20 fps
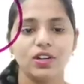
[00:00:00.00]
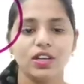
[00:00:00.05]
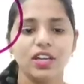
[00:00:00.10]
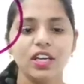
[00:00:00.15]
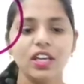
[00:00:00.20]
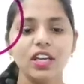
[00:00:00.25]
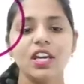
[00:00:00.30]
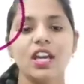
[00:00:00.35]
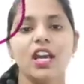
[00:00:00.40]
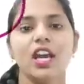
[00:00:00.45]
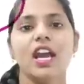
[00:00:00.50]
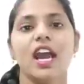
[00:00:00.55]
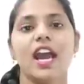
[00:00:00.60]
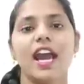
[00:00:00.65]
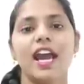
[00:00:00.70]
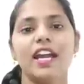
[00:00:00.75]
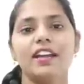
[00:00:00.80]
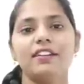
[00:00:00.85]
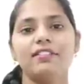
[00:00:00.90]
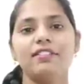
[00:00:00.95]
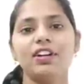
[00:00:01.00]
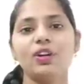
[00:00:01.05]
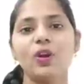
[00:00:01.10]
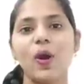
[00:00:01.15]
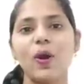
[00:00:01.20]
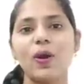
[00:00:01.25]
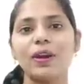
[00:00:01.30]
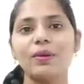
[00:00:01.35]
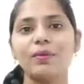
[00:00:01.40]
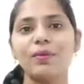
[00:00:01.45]
okay and if you're
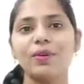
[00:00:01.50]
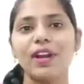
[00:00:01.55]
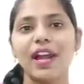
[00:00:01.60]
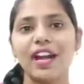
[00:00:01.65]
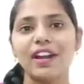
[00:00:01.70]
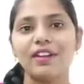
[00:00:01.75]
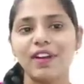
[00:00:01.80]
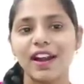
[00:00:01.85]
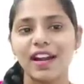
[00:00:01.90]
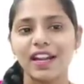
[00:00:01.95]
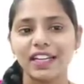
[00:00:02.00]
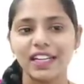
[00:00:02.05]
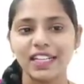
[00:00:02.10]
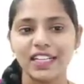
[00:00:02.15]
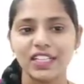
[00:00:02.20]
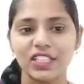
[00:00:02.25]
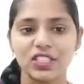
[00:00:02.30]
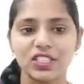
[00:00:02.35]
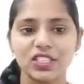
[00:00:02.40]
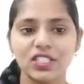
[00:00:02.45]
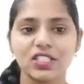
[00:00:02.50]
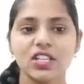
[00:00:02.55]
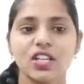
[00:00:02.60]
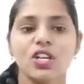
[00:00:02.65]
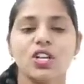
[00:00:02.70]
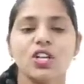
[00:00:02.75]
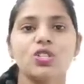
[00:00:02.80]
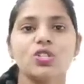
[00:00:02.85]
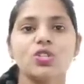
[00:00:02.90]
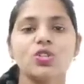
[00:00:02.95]
talking about advantages
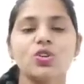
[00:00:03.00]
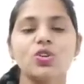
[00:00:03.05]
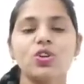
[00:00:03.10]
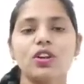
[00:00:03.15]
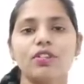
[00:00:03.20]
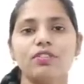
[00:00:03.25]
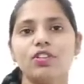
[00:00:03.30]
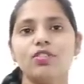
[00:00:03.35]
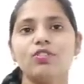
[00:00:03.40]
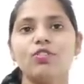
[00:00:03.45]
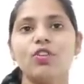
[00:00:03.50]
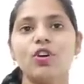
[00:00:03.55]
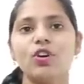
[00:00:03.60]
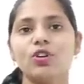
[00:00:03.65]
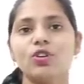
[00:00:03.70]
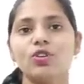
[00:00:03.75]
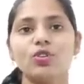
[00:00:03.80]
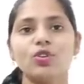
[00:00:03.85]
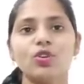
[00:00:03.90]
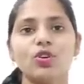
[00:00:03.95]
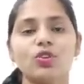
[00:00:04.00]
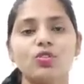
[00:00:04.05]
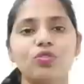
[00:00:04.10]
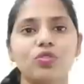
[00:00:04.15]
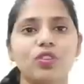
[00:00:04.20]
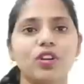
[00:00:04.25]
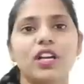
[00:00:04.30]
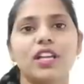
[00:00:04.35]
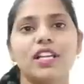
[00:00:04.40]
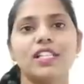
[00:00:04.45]
so if you want to go
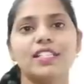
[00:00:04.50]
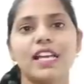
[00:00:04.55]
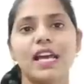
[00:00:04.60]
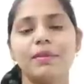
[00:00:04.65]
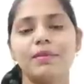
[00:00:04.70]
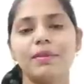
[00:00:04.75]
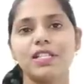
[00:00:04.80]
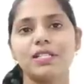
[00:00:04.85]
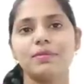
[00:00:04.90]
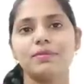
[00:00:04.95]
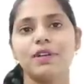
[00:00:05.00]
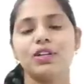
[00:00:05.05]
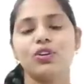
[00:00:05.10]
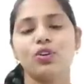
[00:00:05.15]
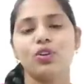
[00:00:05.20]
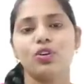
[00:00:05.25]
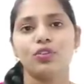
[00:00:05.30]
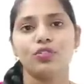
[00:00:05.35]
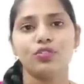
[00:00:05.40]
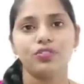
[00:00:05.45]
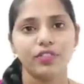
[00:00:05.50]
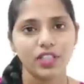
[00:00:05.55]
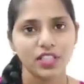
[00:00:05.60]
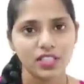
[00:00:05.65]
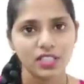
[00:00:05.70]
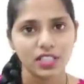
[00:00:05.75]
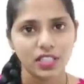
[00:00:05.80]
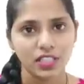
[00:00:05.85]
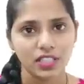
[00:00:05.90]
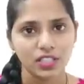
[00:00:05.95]
for establishment of
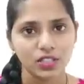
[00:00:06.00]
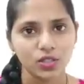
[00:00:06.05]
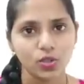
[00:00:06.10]
this uh,